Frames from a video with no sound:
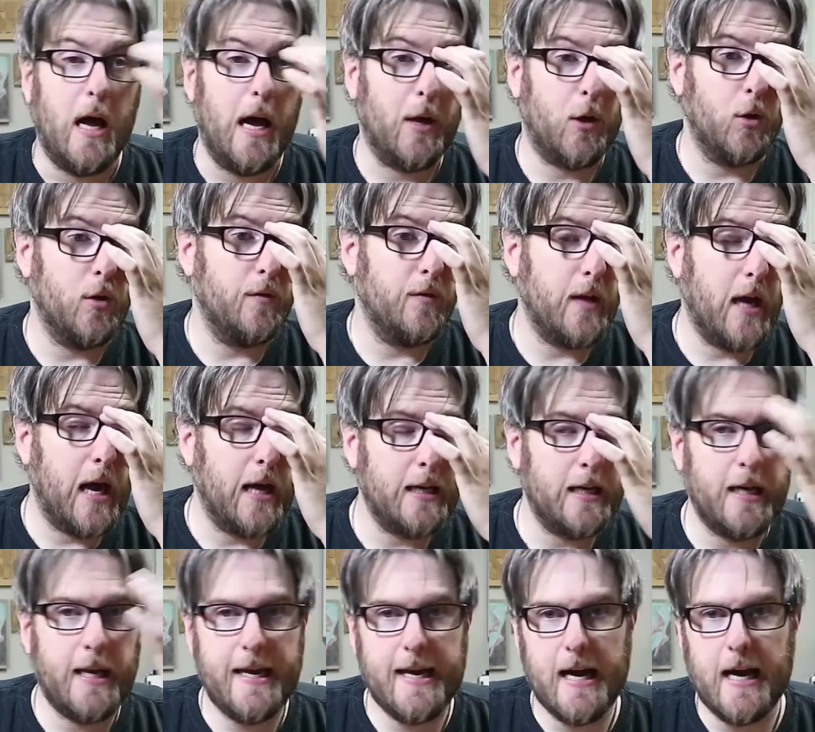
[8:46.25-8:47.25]
I could have gotten
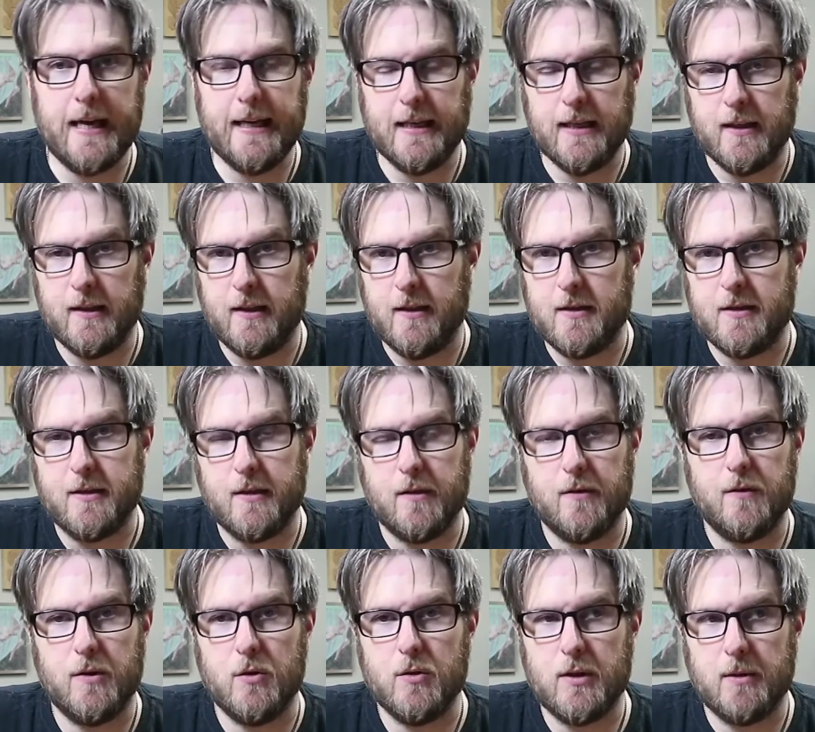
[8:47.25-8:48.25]
an EIN
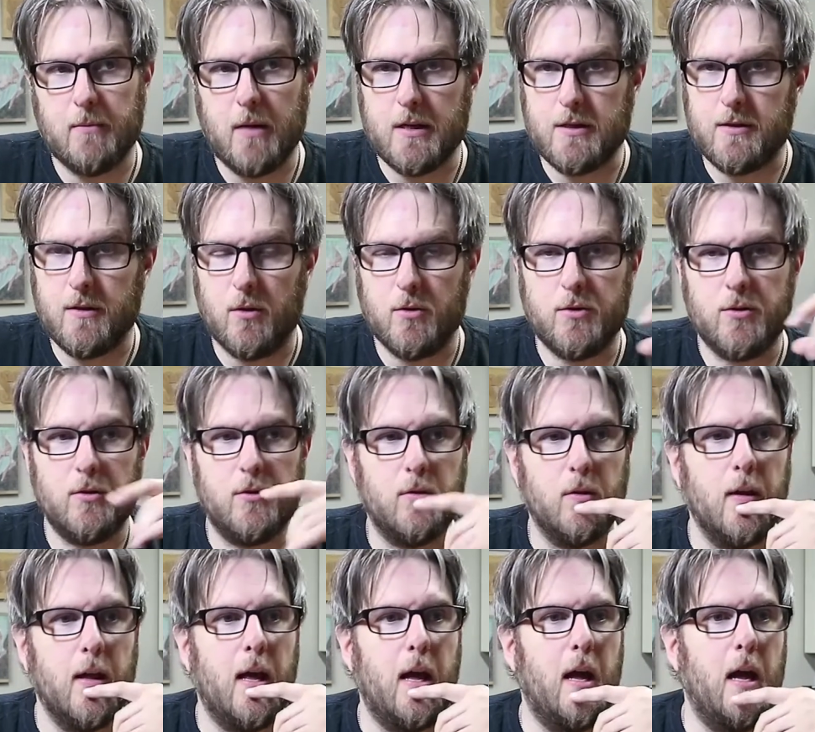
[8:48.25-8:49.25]
instead of using my
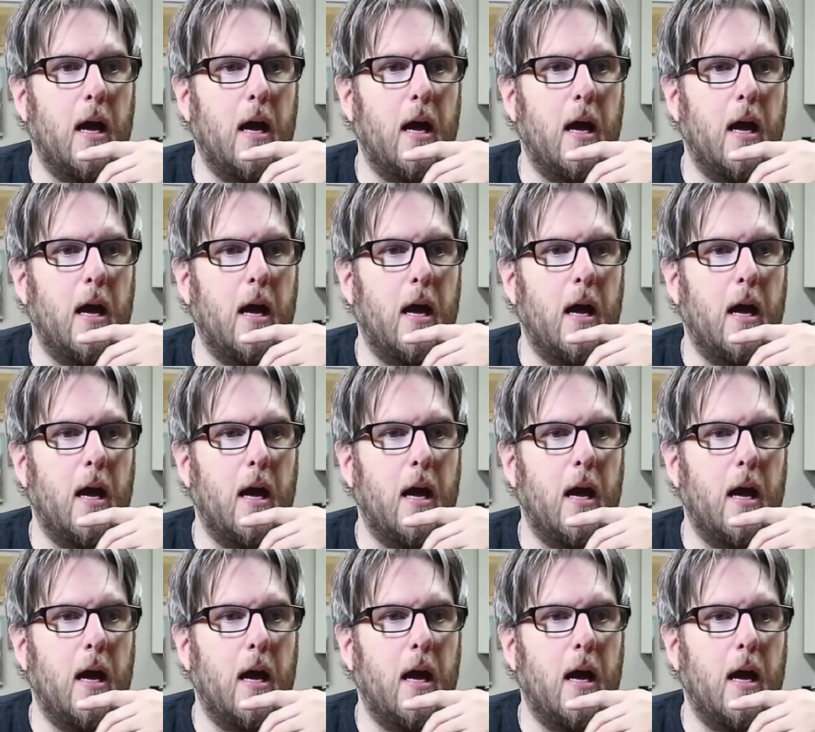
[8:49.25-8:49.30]
social.